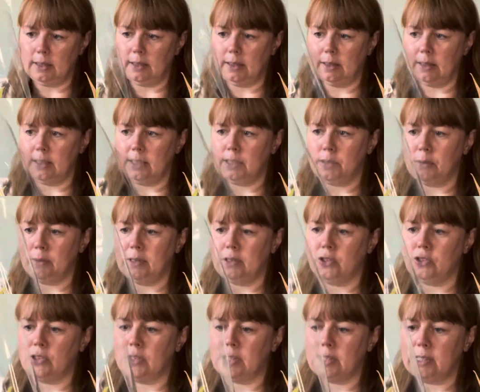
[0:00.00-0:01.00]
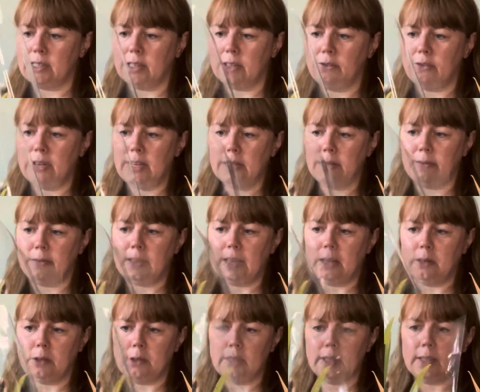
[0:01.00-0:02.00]
This one's just the red
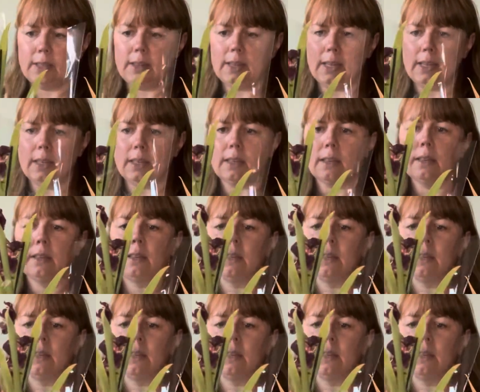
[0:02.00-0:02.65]
flower, I think,